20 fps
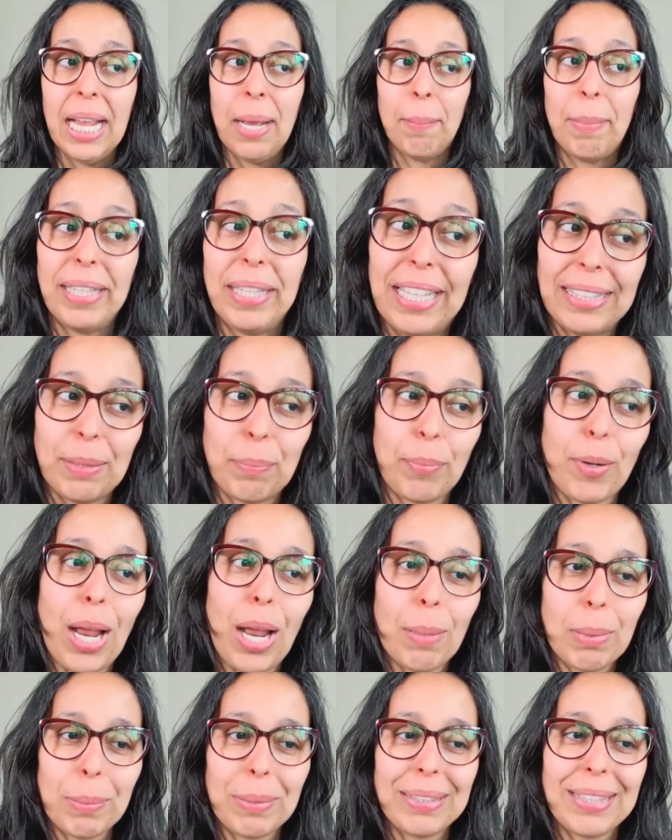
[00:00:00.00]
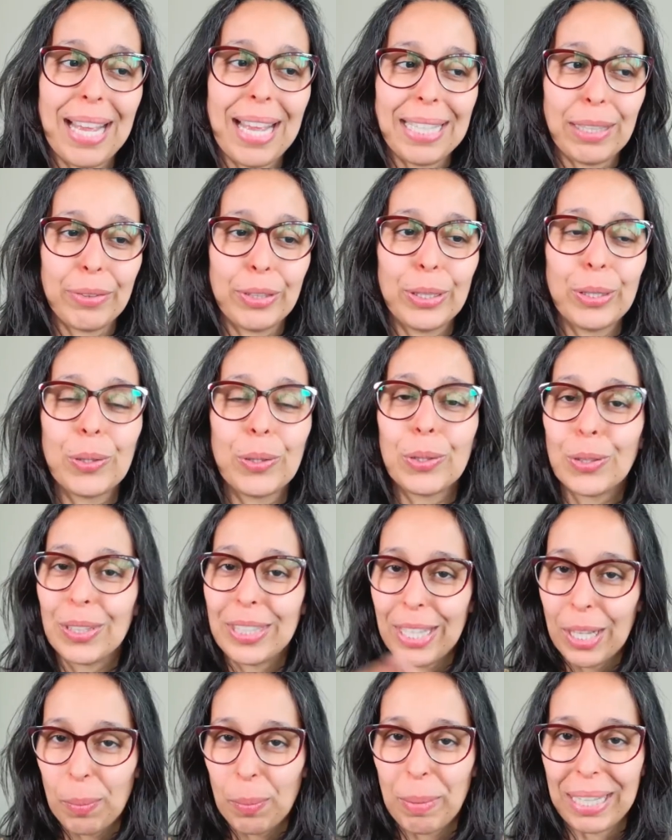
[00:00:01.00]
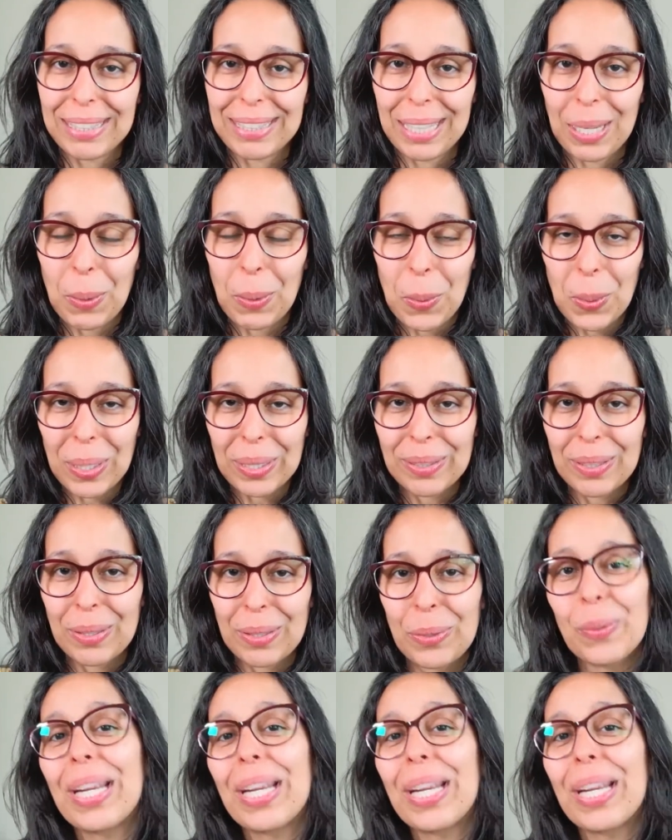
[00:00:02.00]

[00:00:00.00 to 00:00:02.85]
But then the problem is that if you don't do their basic courses,